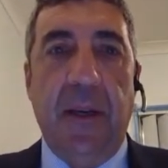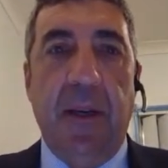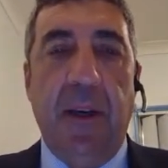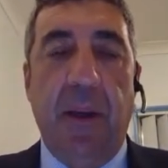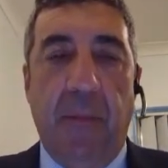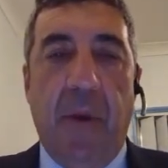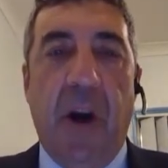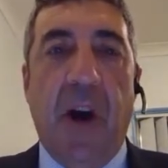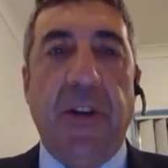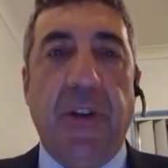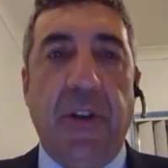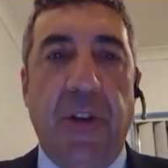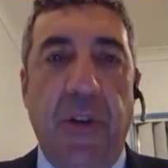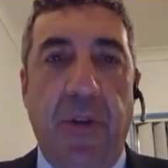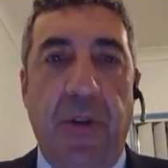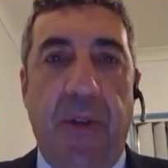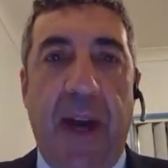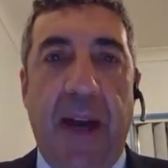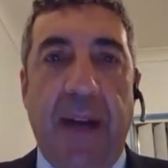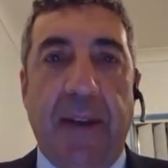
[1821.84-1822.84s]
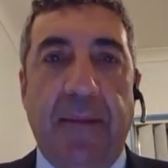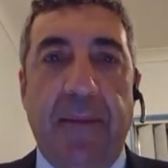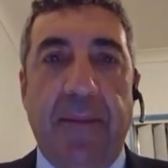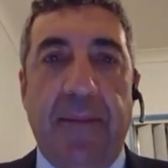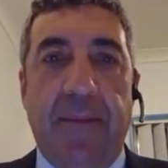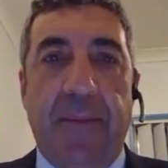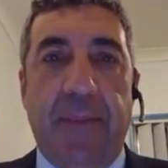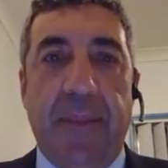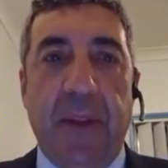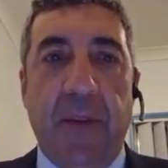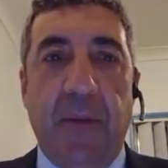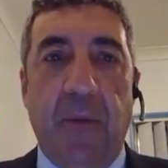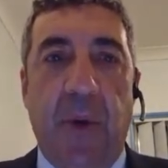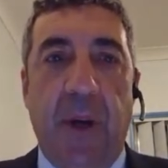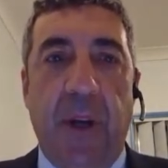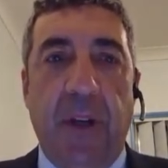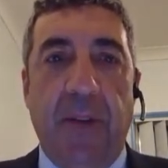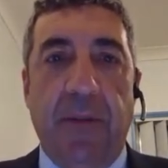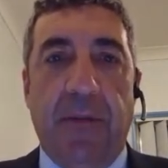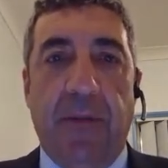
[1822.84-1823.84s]
You might do that
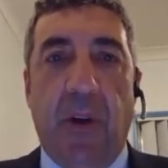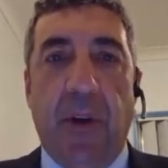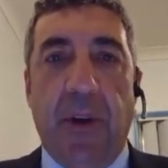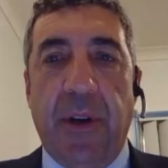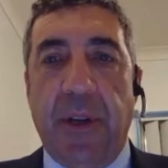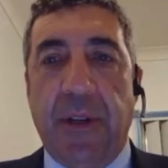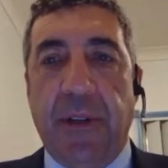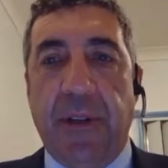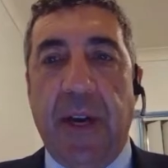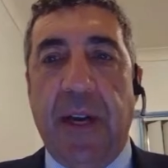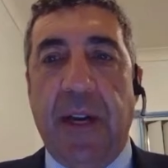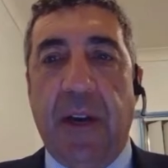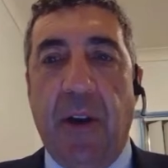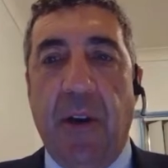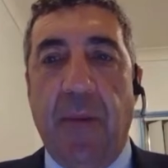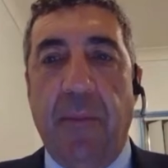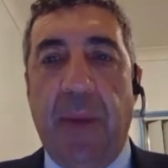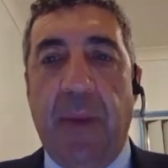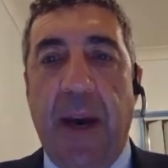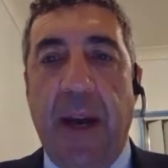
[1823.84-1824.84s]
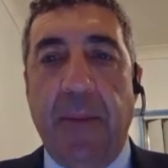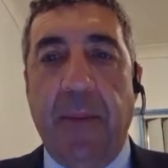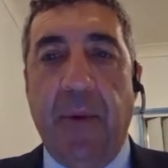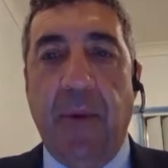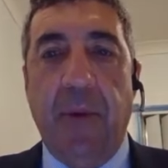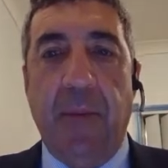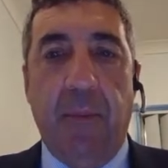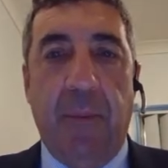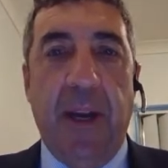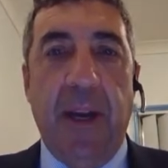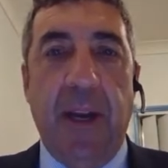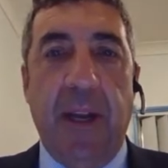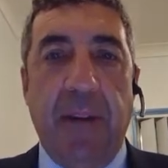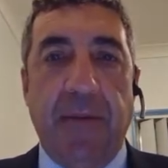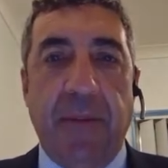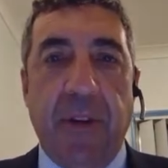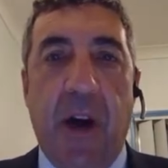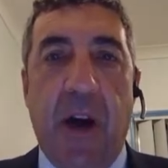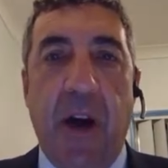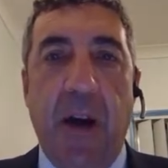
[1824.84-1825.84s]
when you've got a take-home paper and plenty of
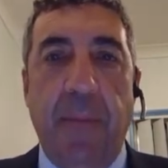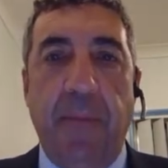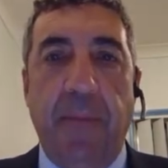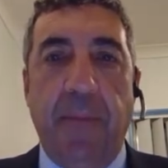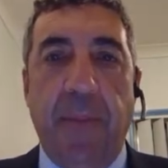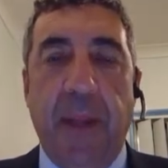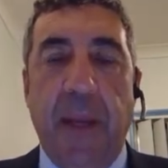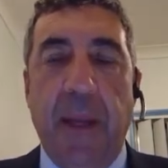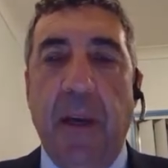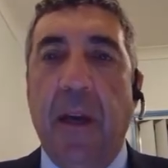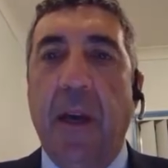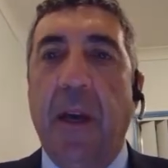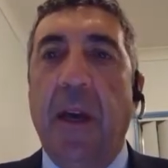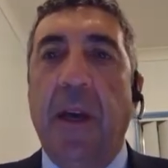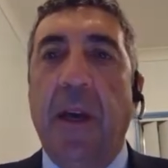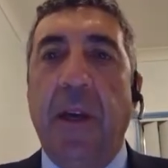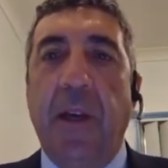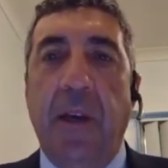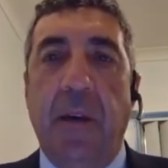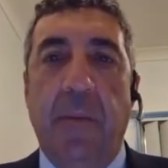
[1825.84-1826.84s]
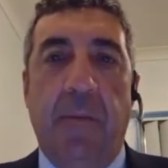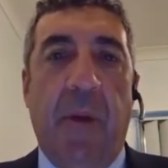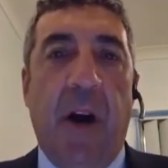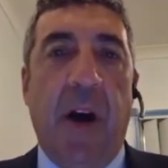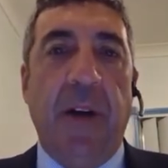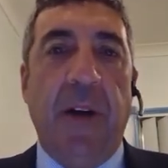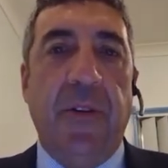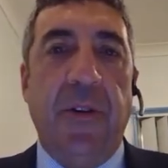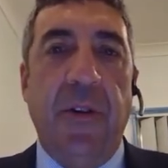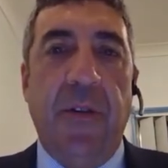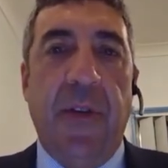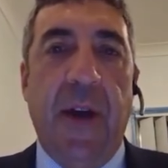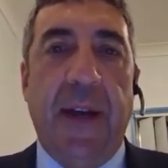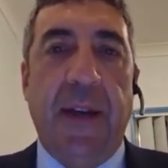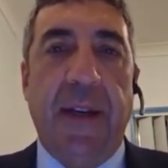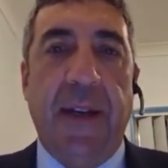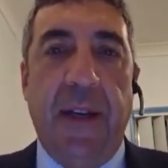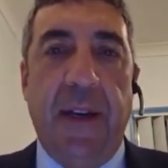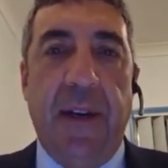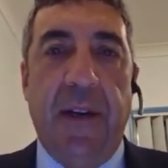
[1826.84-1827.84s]
time. You might do
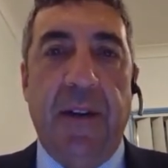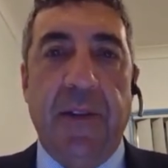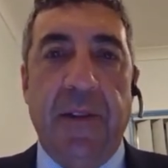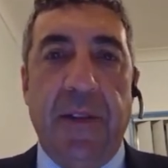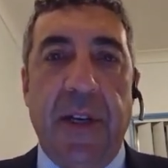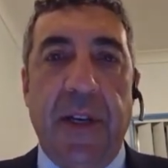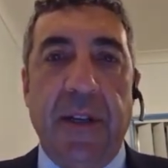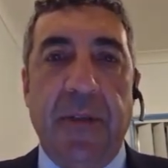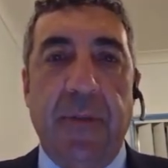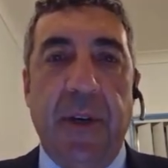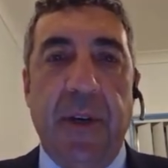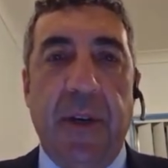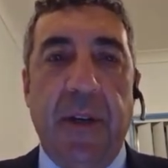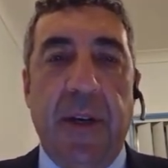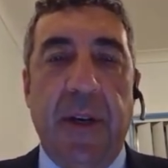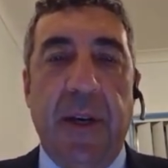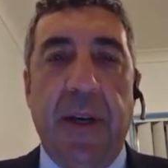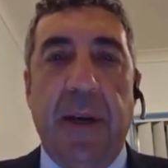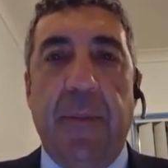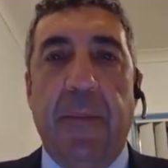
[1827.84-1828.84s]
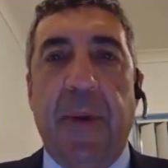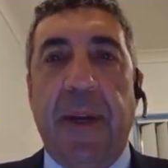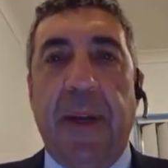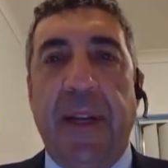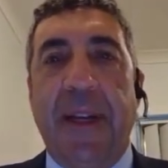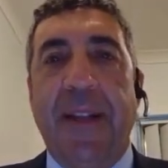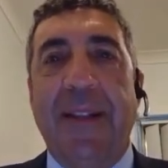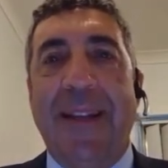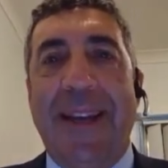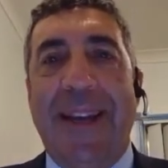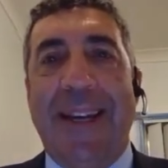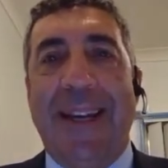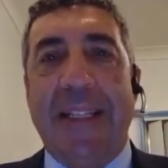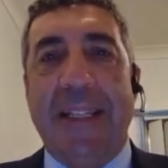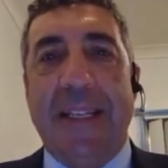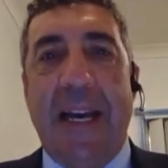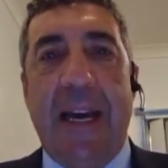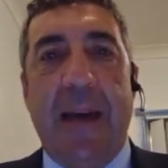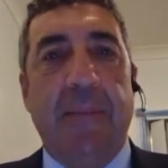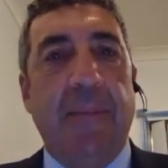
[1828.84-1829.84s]
that in an assessment, but in the
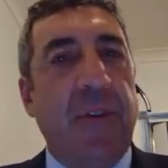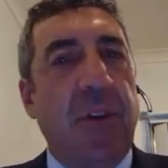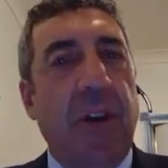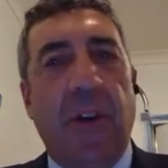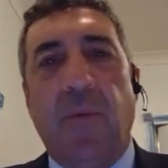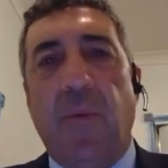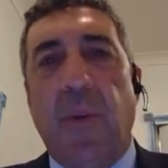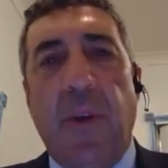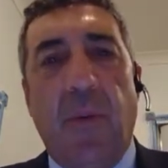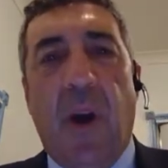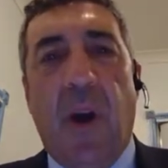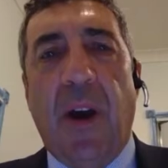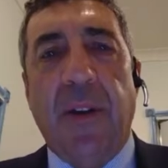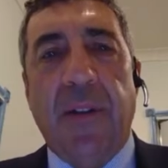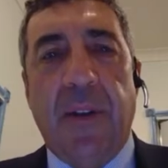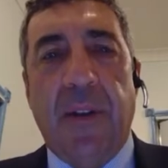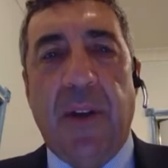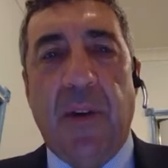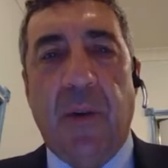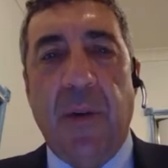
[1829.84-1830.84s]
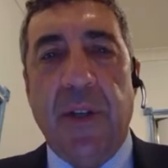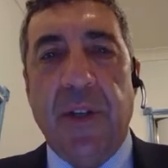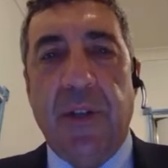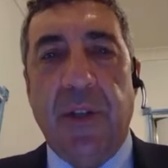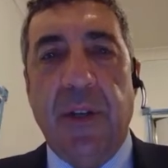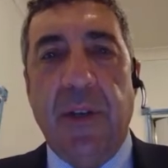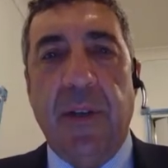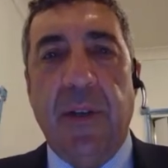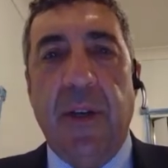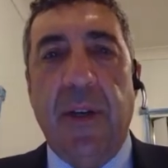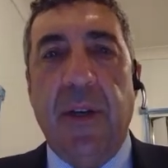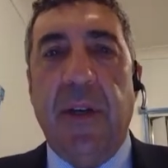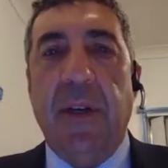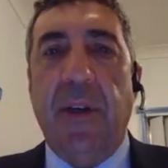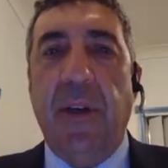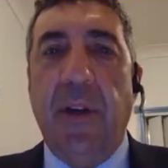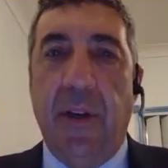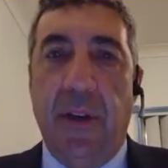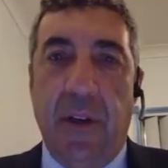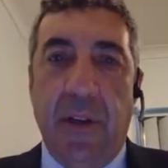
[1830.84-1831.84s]
exam, don't rewrite the question.
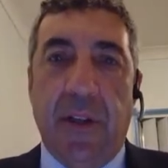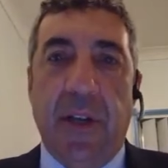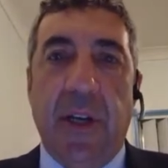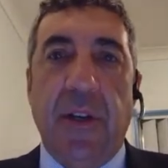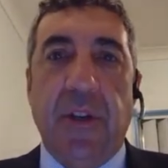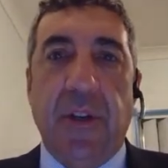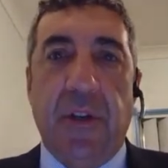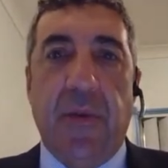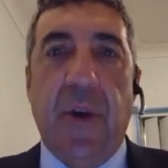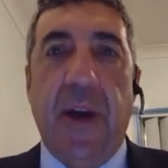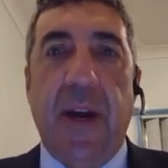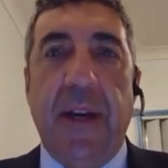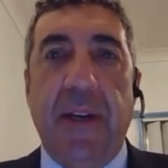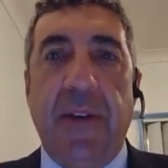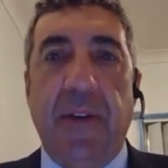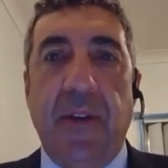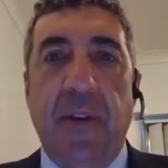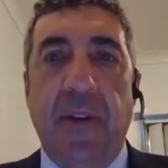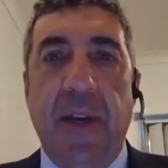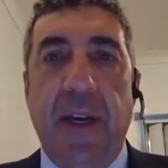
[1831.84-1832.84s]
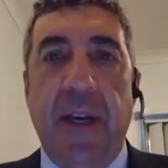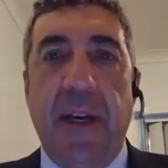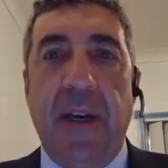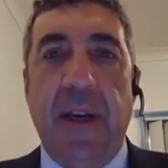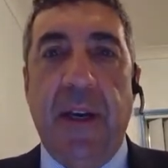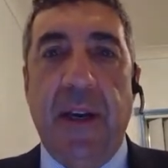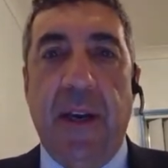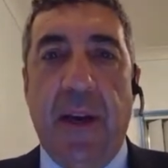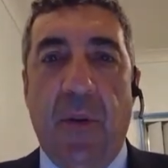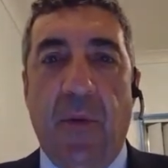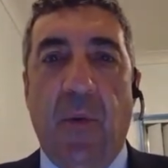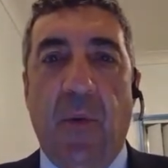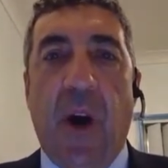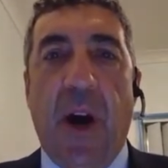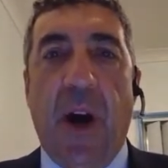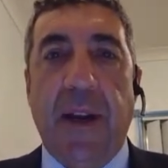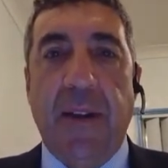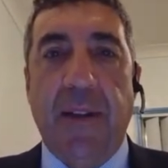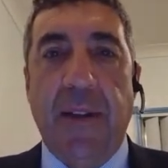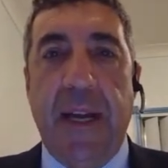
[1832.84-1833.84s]
You can just get straight into the
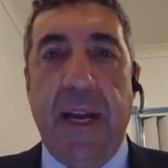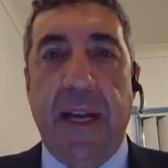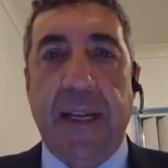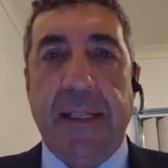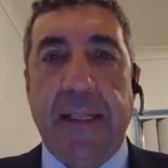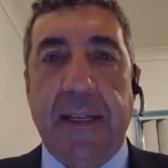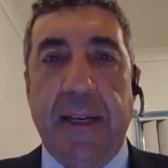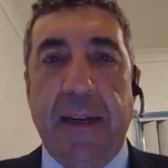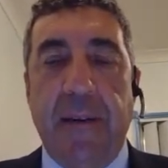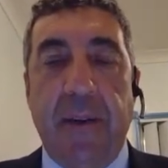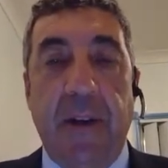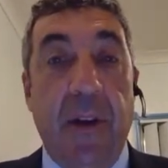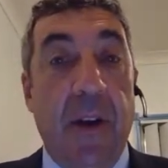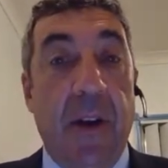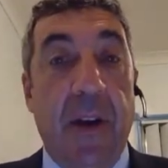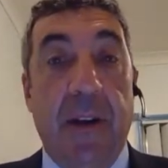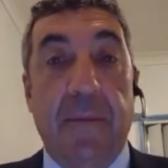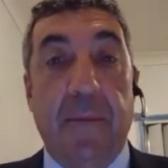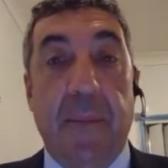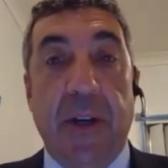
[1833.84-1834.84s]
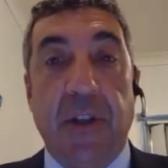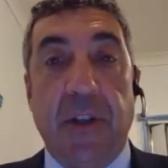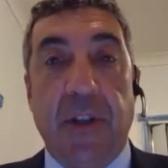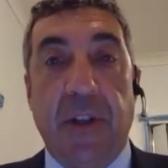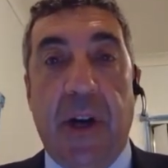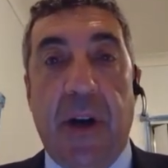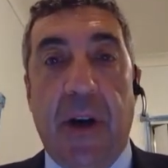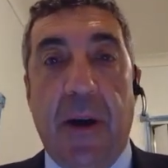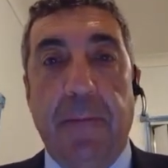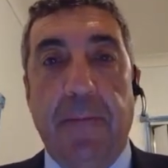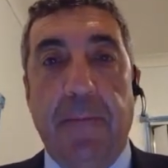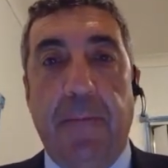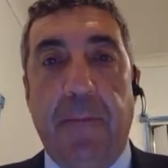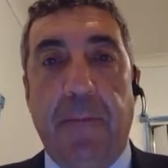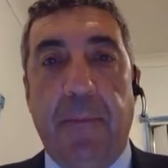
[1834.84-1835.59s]
writing the answer. You don't have much time.